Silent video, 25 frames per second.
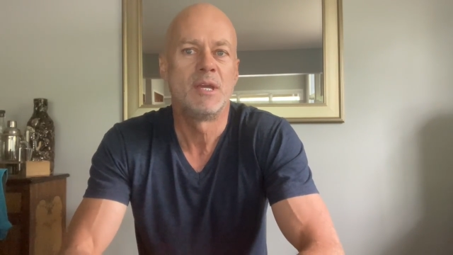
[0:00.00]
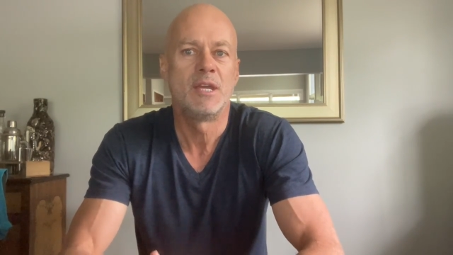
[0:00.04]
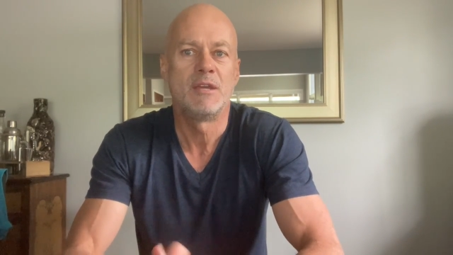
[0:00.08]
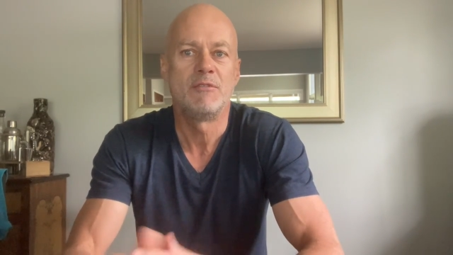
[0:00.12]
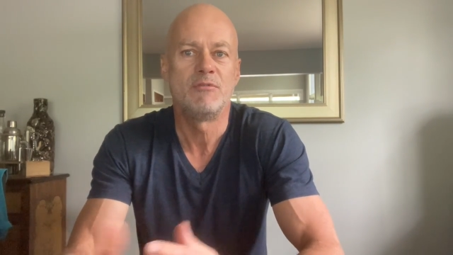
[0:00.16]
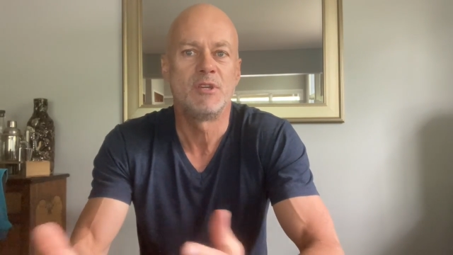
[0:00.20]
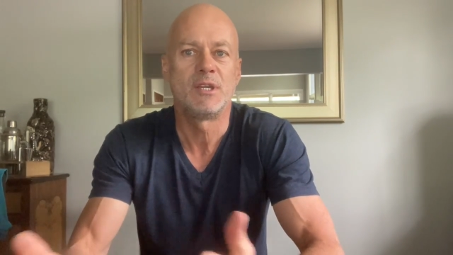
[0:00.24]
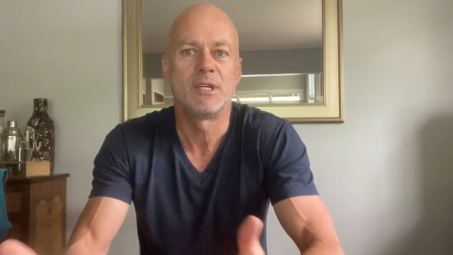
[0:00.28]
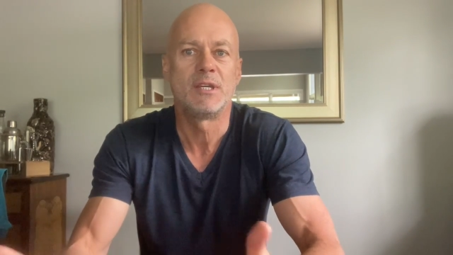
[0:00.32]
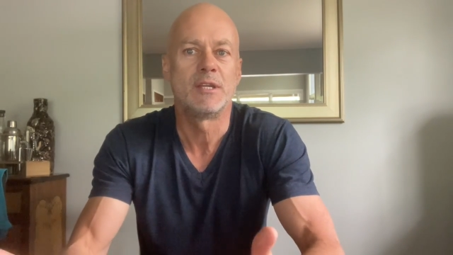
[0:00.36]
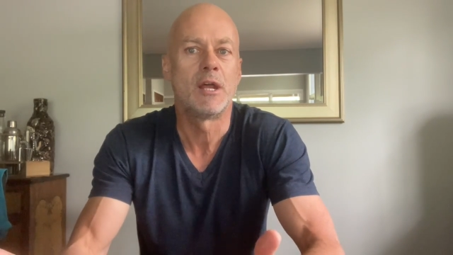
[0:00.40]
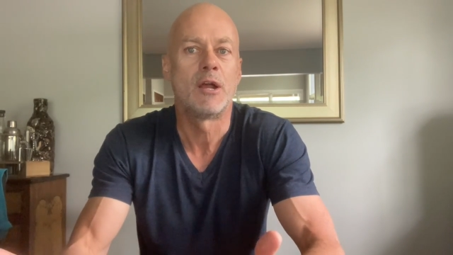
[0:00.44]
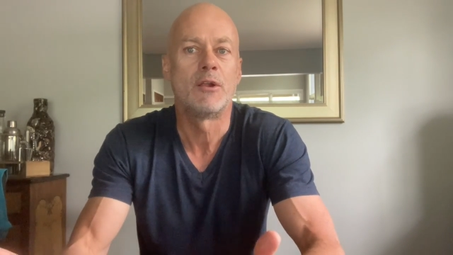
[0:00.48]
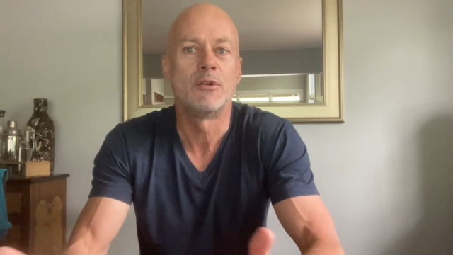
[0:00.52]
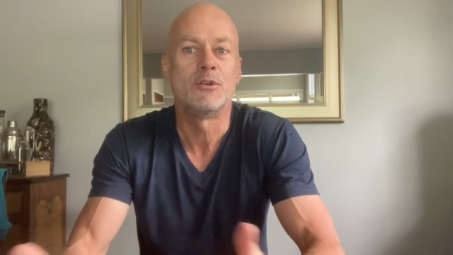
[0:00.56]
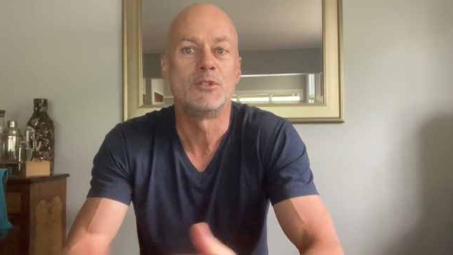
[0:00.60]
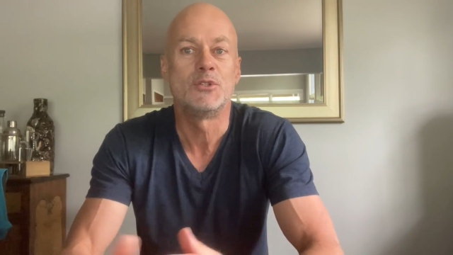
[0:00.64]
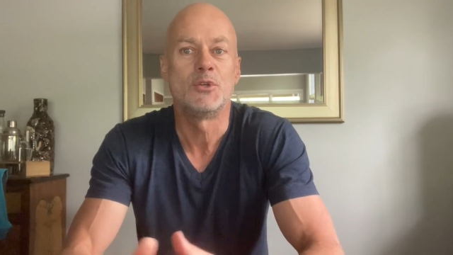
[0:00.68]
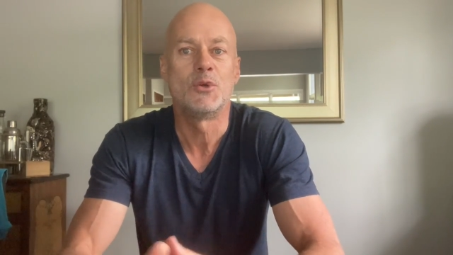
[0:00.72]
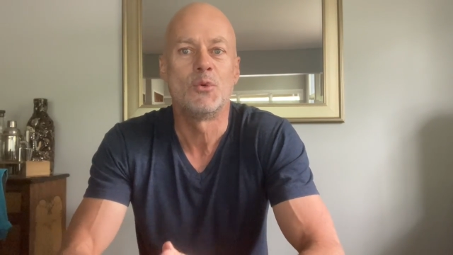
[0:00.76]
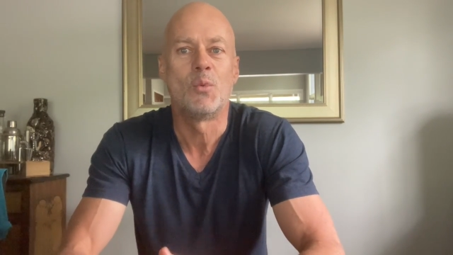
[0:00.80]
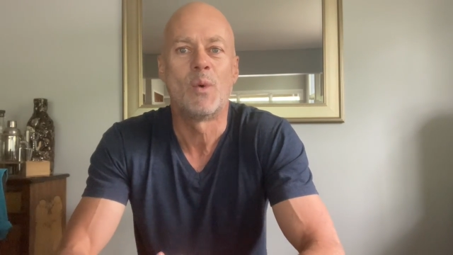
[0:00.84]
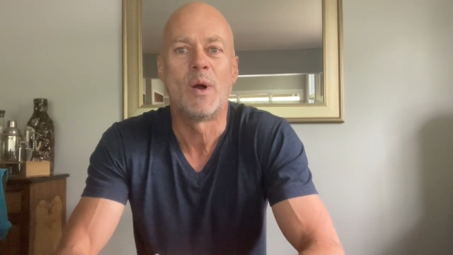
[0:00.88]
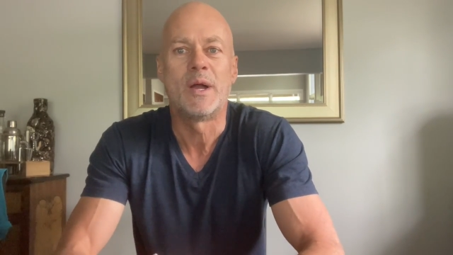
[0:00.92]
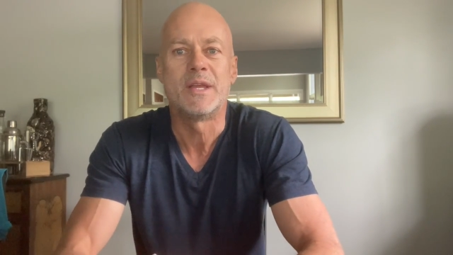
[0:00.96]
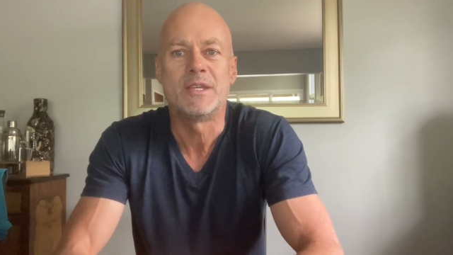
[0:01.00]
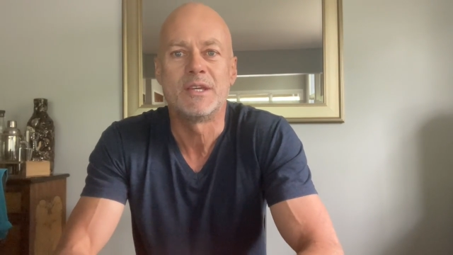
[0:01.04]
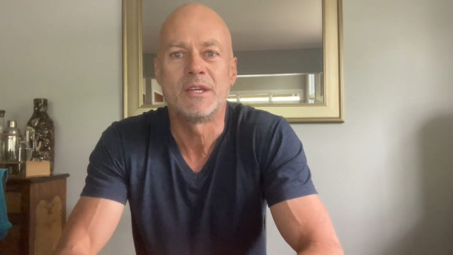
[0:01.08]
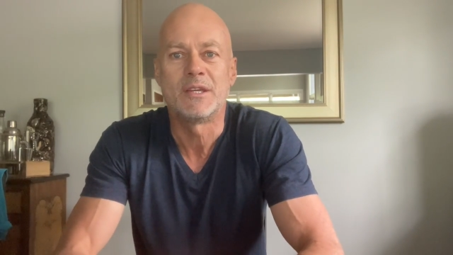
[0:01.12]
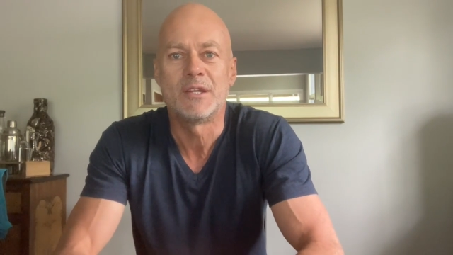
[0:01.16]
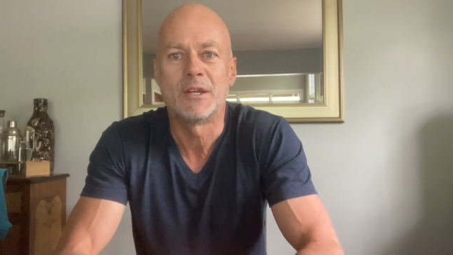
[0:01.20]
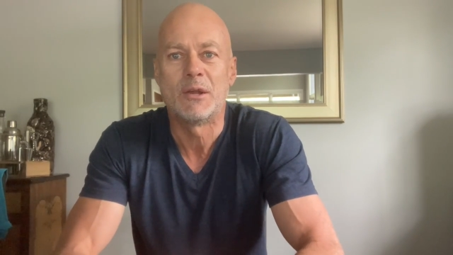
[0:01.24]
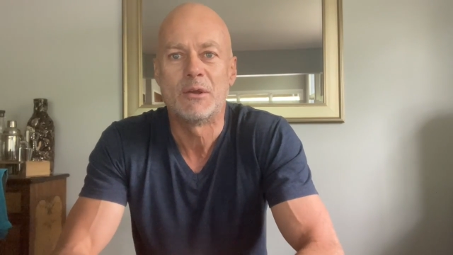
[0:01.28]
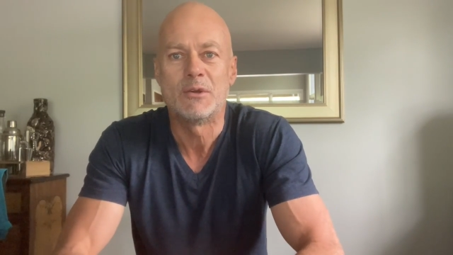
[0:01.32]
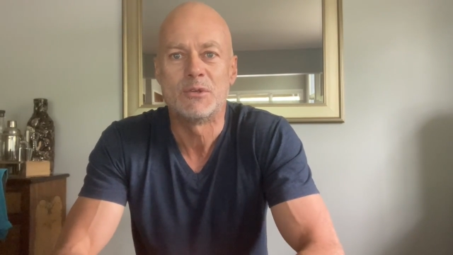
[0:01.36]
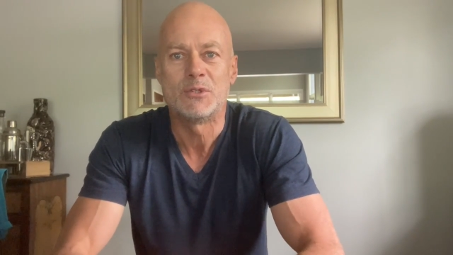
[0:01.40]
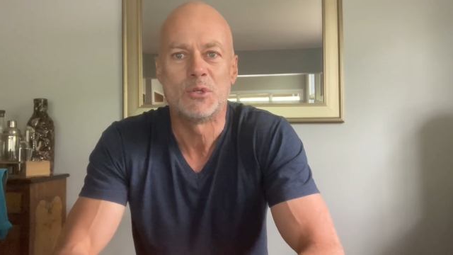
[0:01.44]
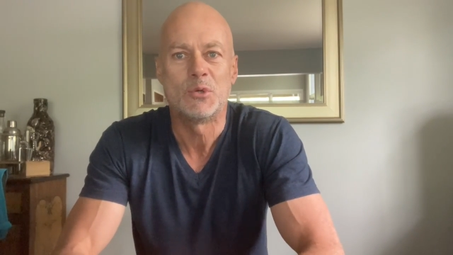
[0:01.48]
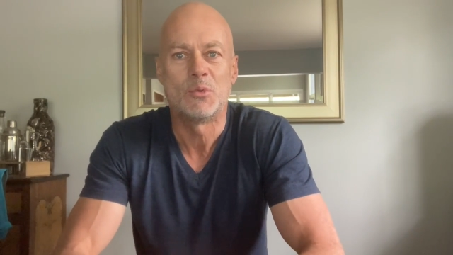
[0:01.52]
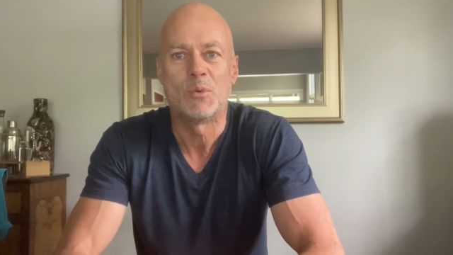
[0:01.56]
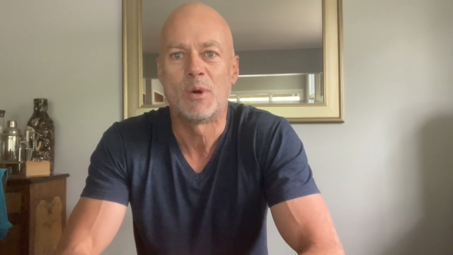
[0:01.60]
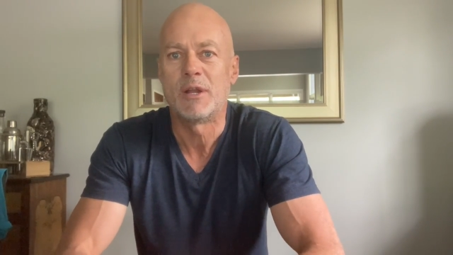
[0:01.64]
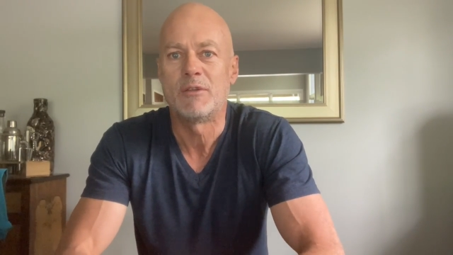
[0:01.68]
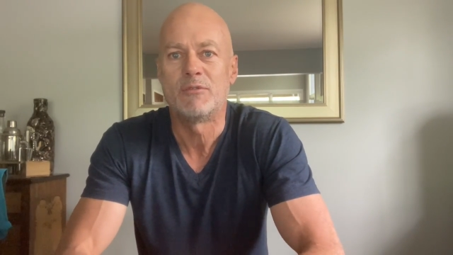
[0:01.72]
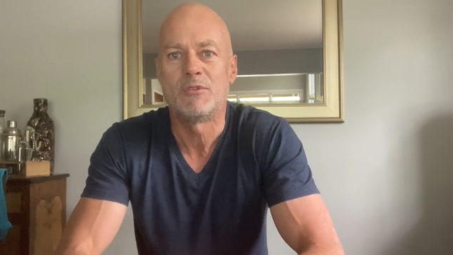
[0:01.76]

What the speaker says: If you can only do one, you can only do one.